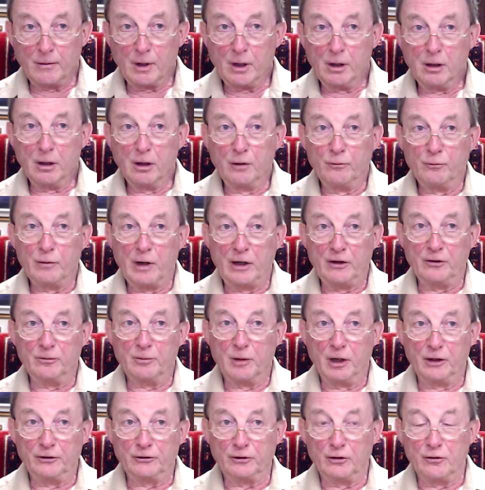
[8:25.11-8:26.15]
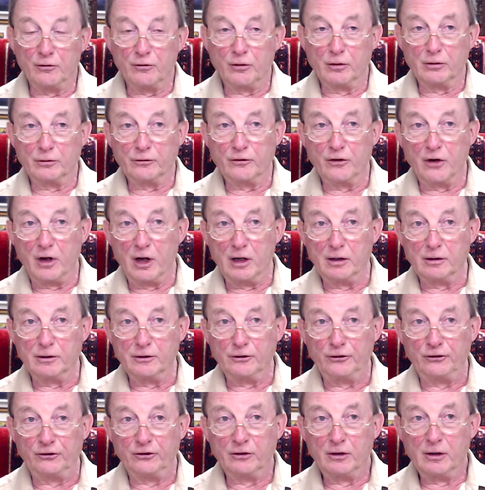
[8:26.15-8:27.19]
and randomized controlled
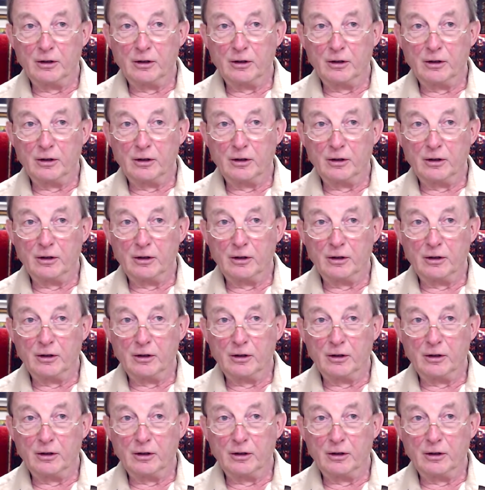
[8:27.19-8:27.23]
trials,